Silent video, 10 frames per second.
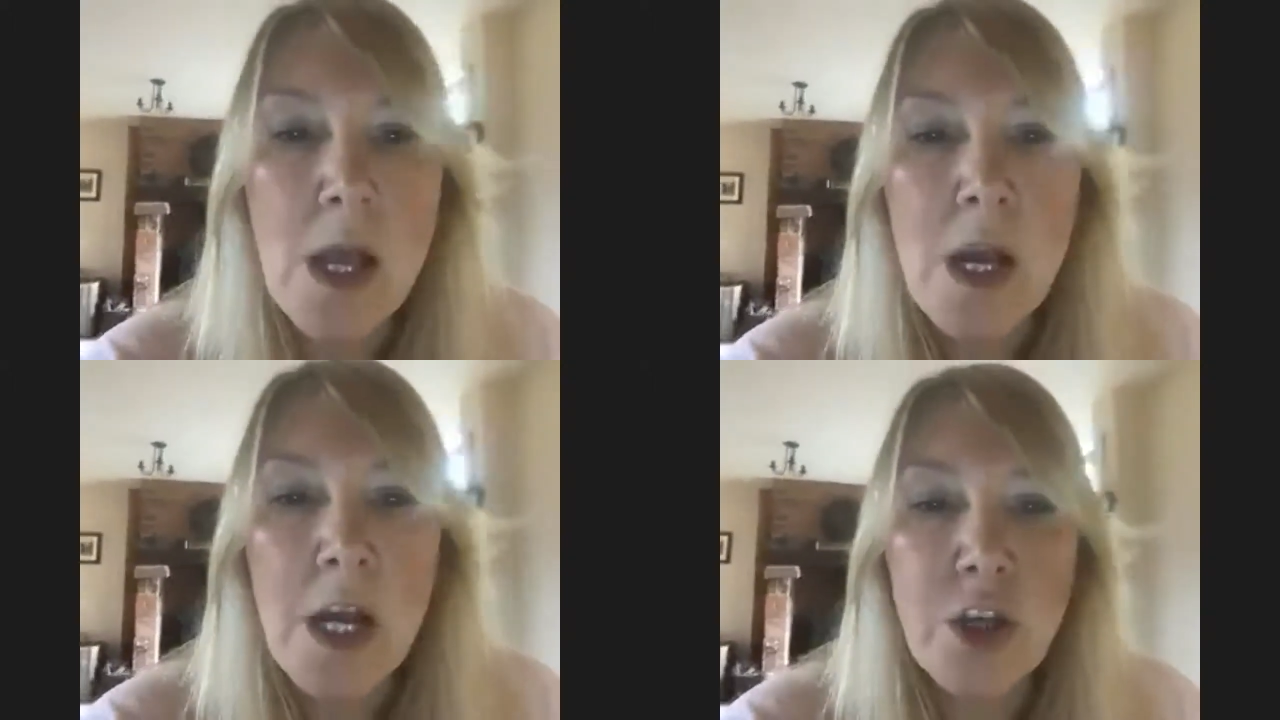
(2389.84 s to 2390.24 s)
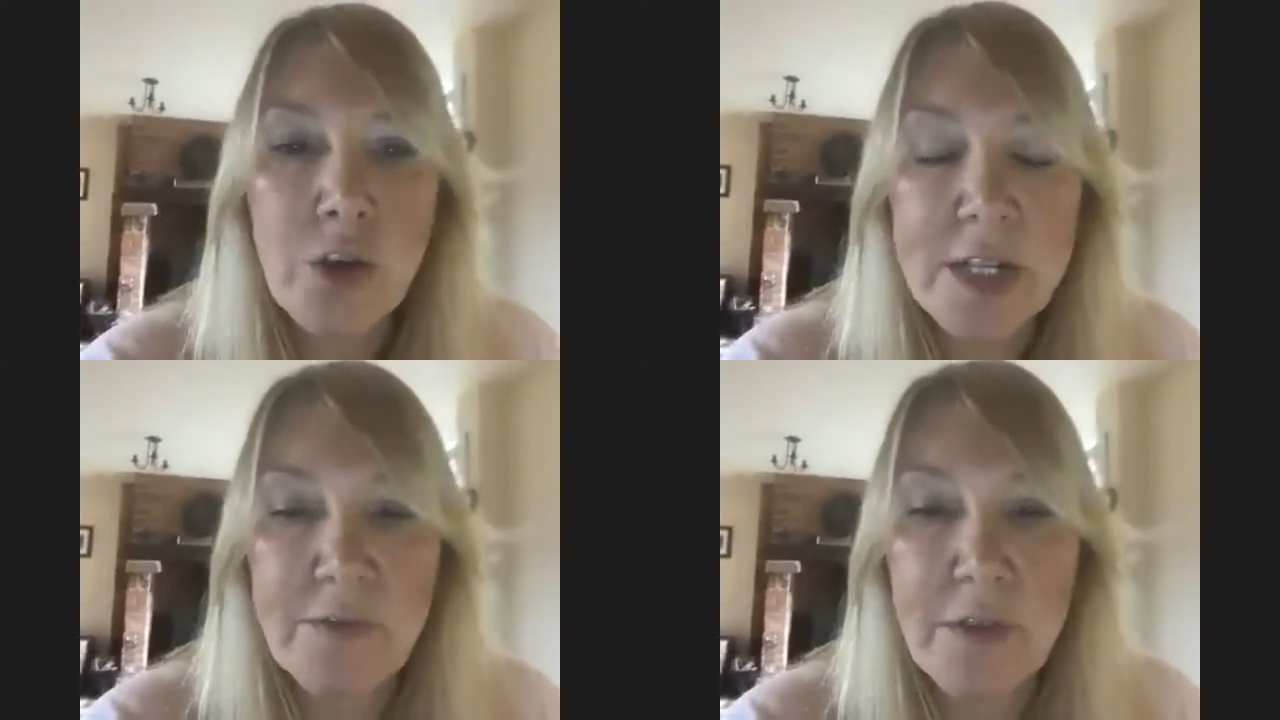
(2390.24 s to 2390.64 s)
You
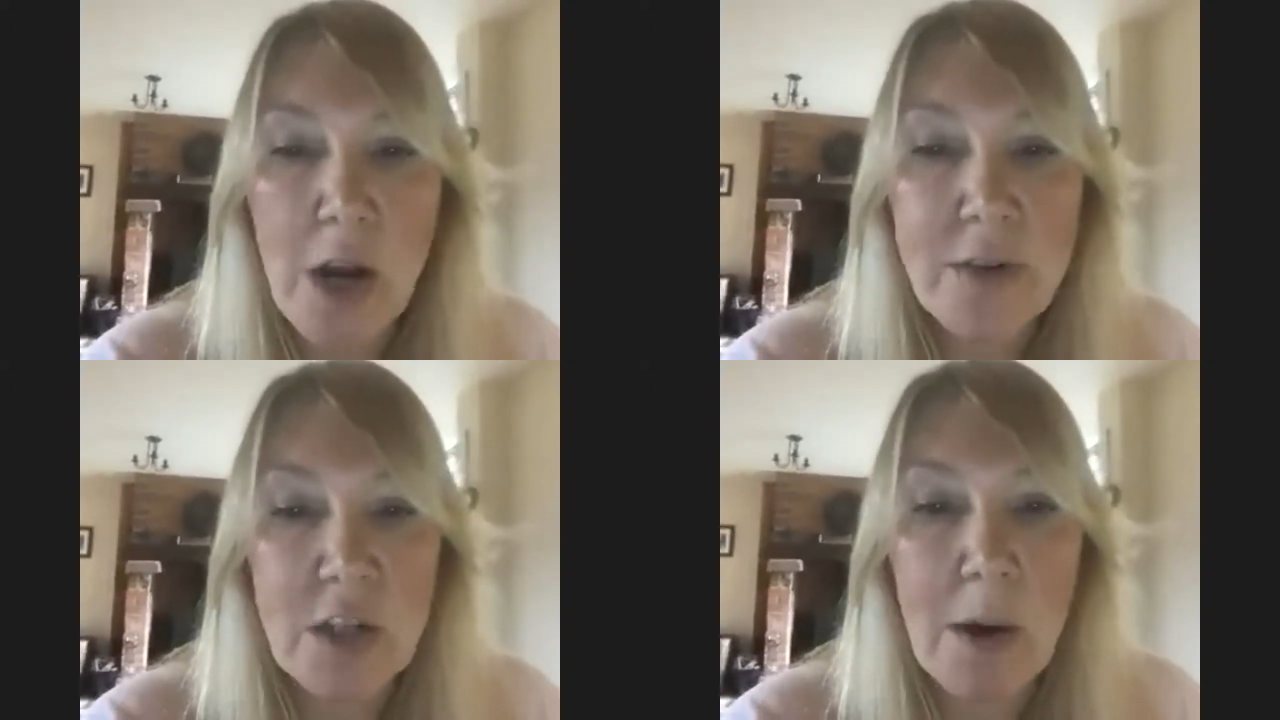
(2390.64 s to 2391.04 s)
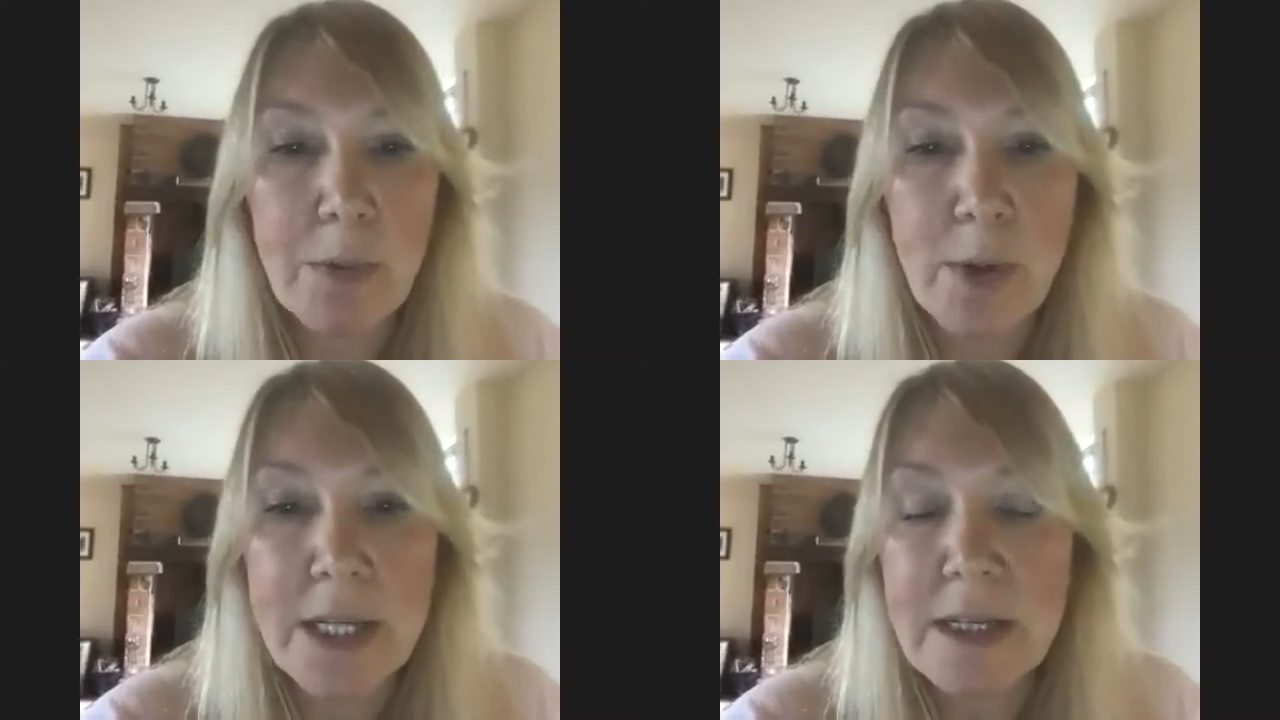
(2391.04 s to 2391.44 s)
could give notice to
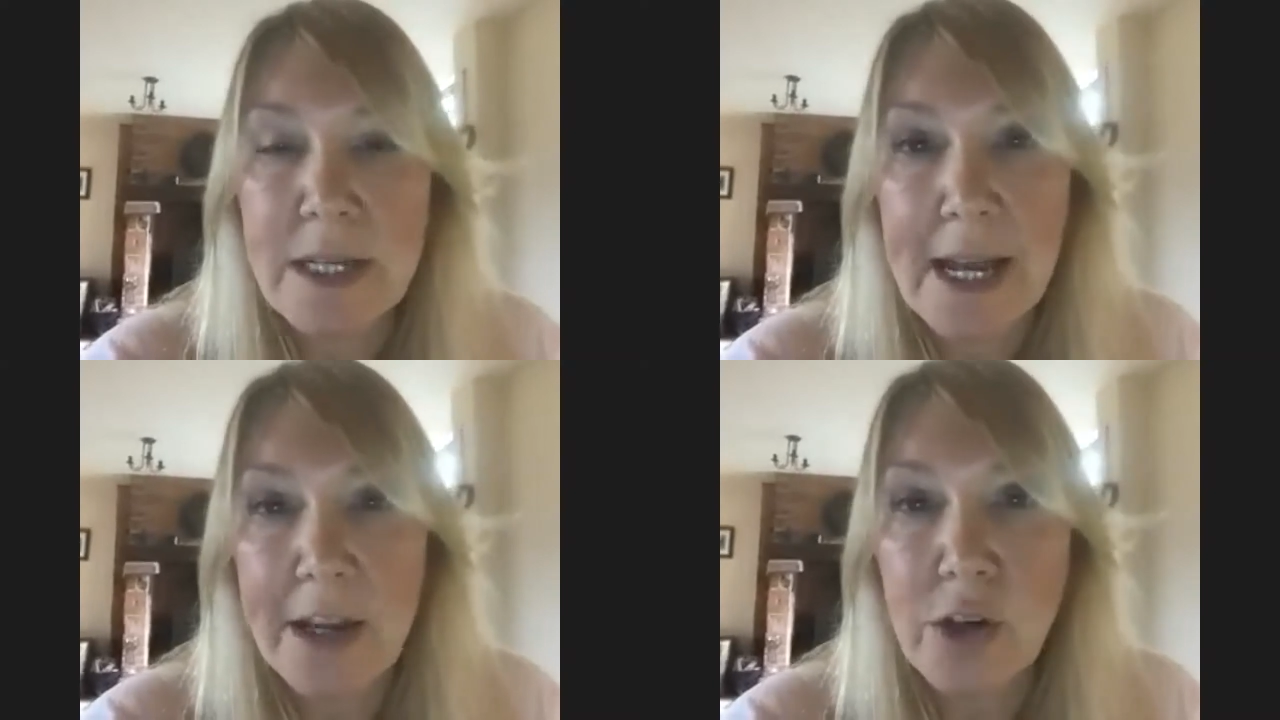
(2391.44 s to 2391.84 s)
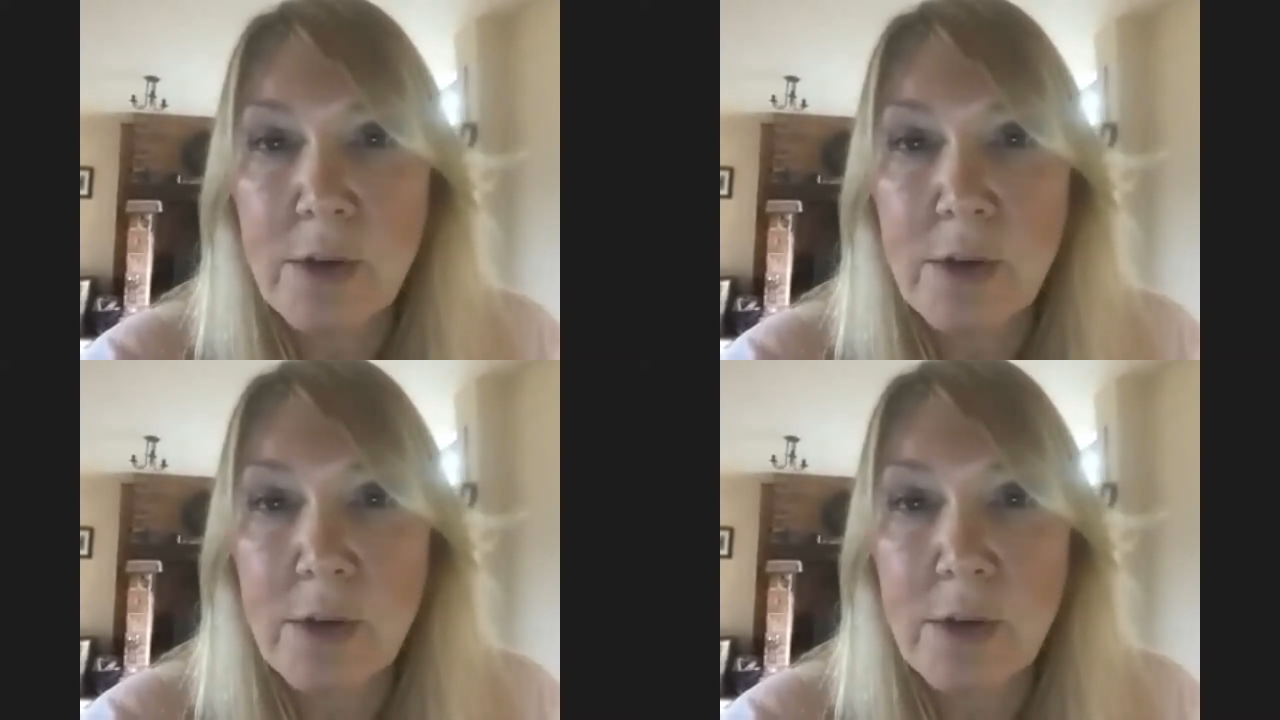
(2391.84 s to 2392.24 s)
employees to take annual
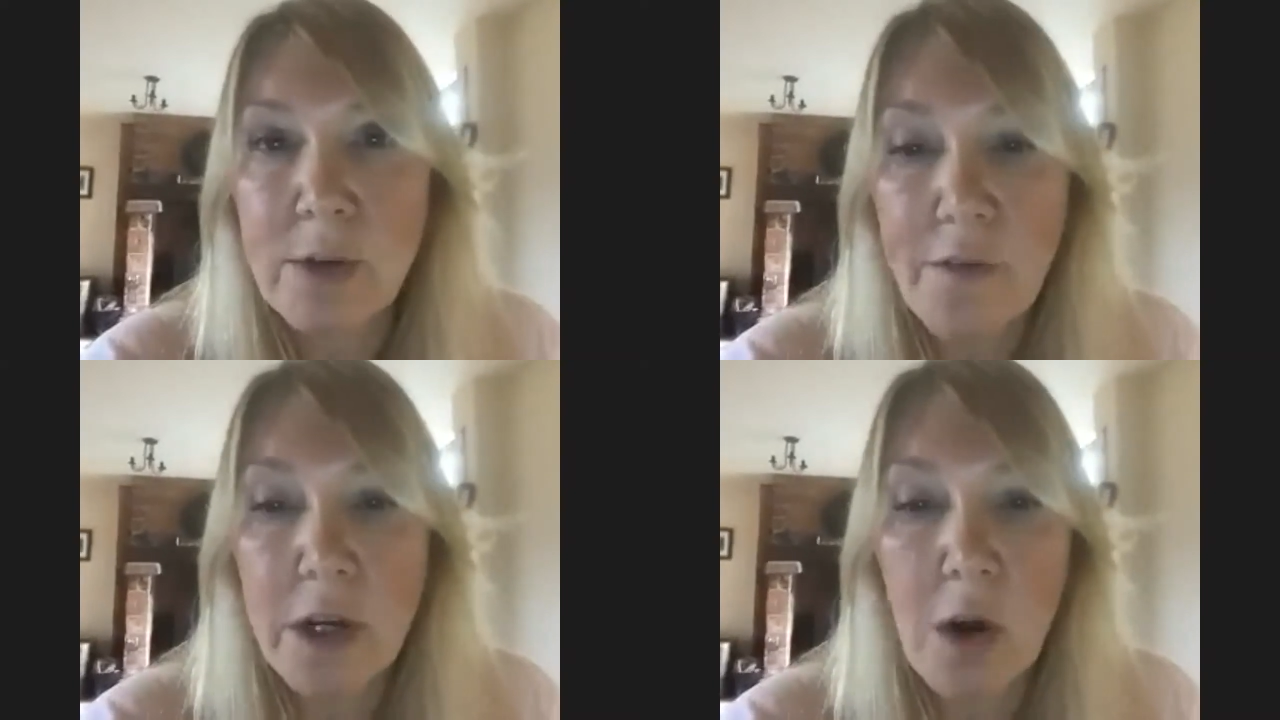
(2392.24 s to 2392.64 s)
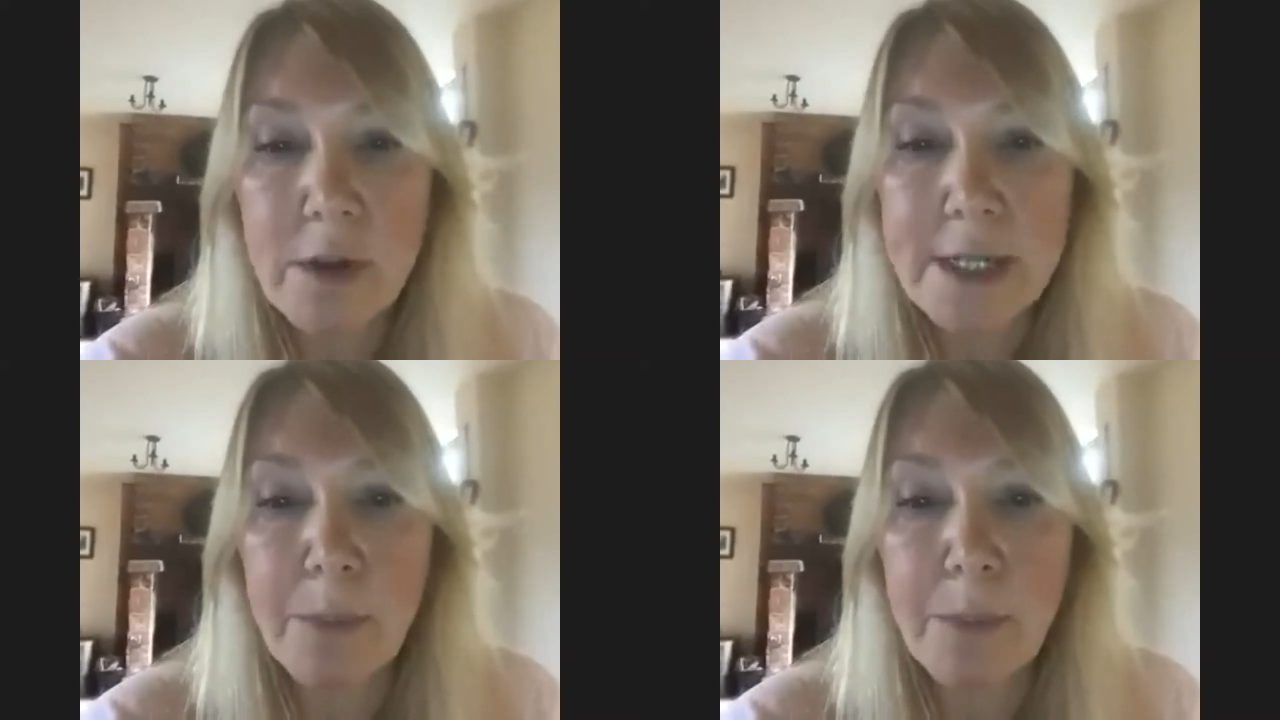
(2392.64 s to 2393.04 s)
leave to cover the
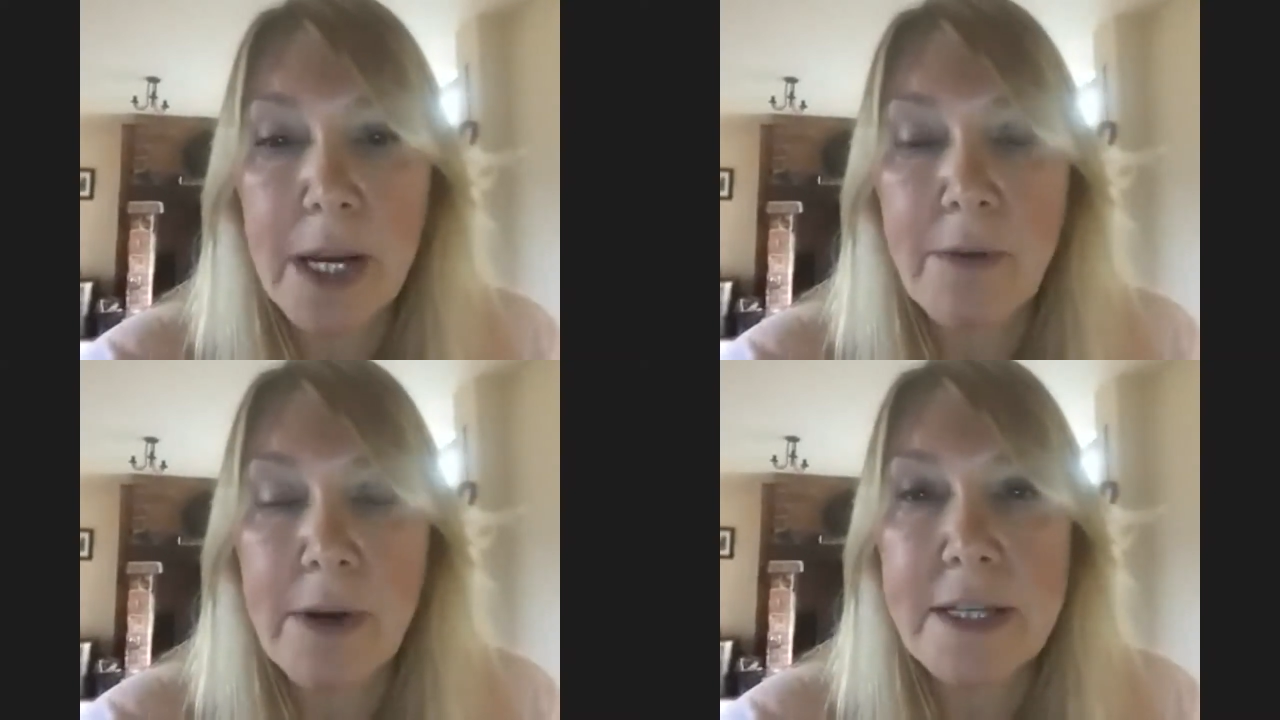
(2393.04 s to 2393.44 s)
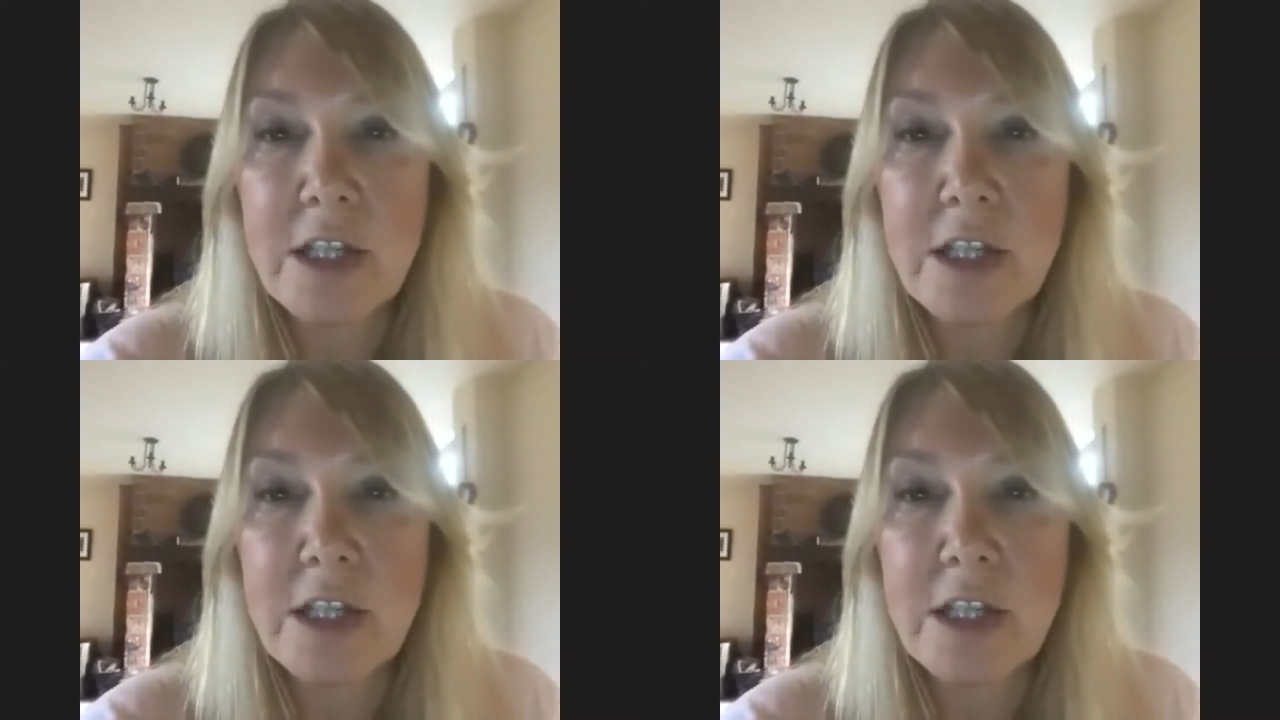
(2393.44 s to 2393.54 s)
lockdown period.